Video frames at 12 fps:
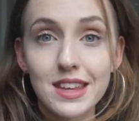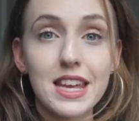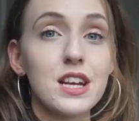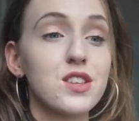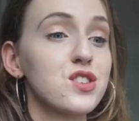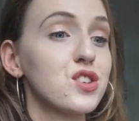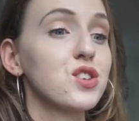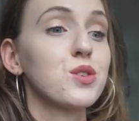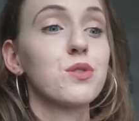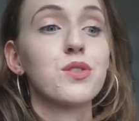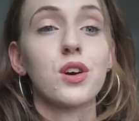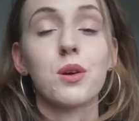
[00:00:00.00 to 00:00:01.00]
It's to do
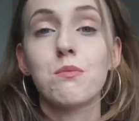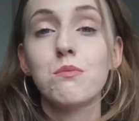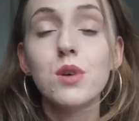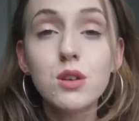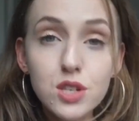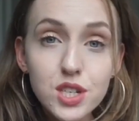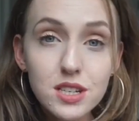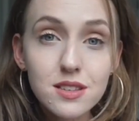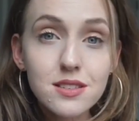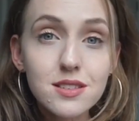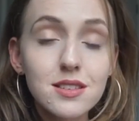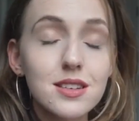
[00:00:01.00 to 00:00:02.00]
with our
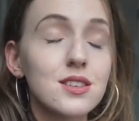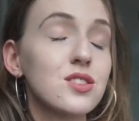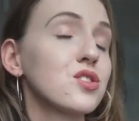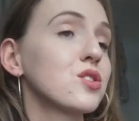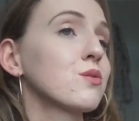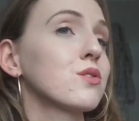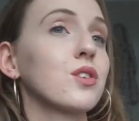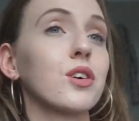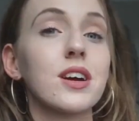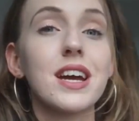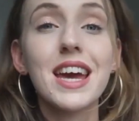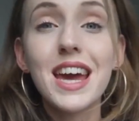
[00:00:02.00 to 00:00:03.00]
emotions, it's to do with
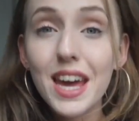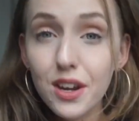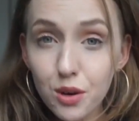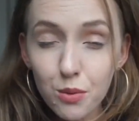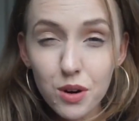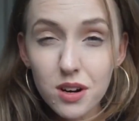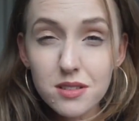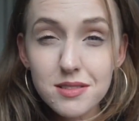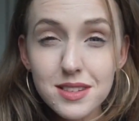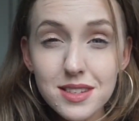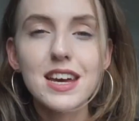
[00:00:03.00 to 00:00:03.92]
our inner world,